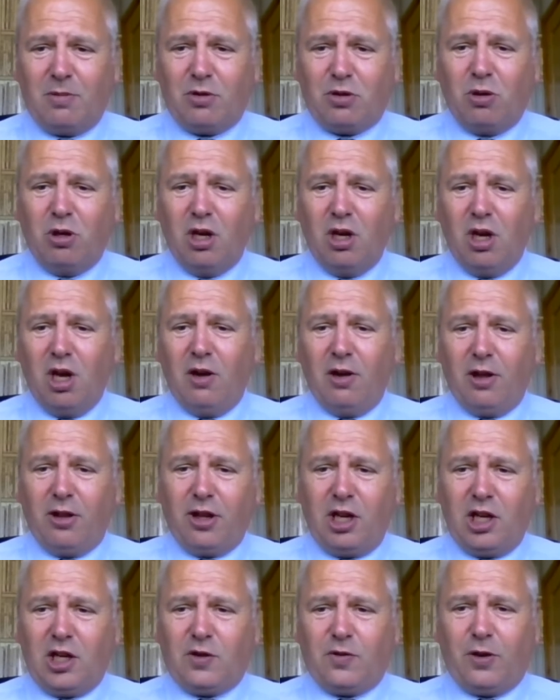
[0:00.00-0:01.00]
So
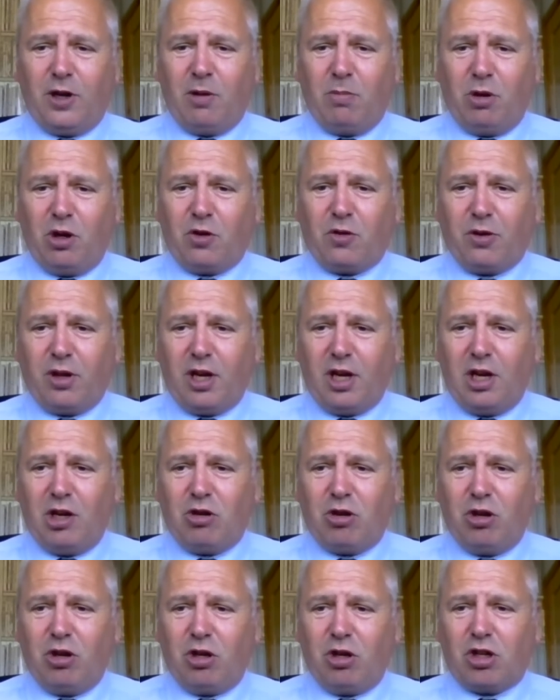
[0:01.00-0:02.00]
thanks very much for that
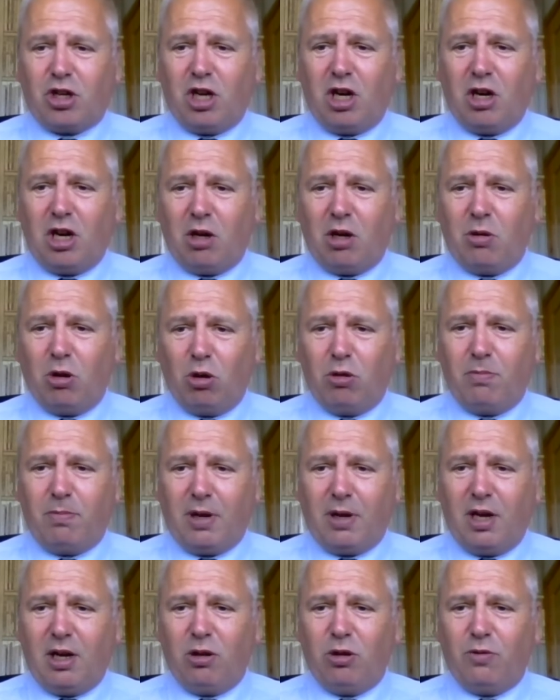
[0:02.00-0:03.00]
introduction, and I look
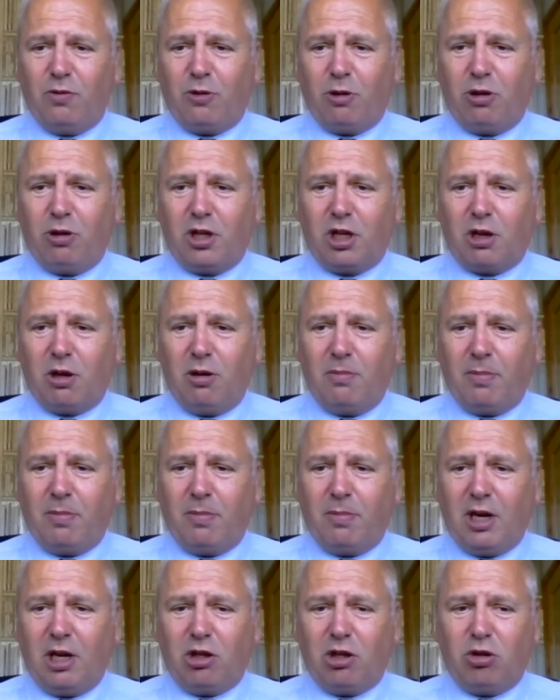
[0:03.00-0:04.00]
forward to coming
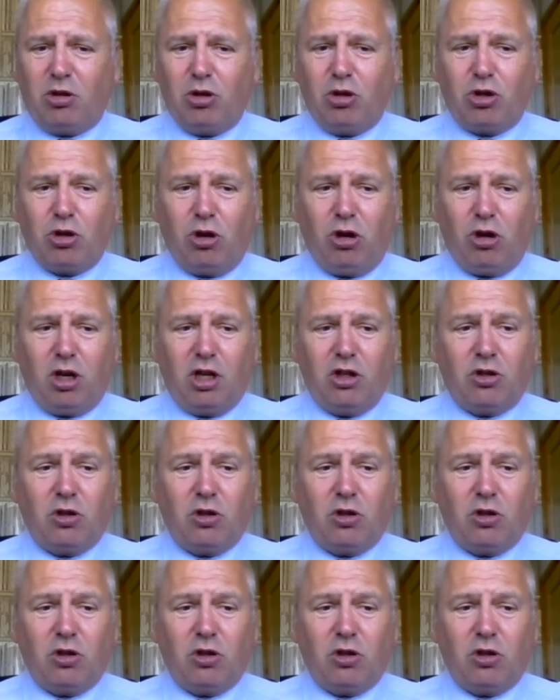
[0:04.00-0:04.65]
back to you shortly.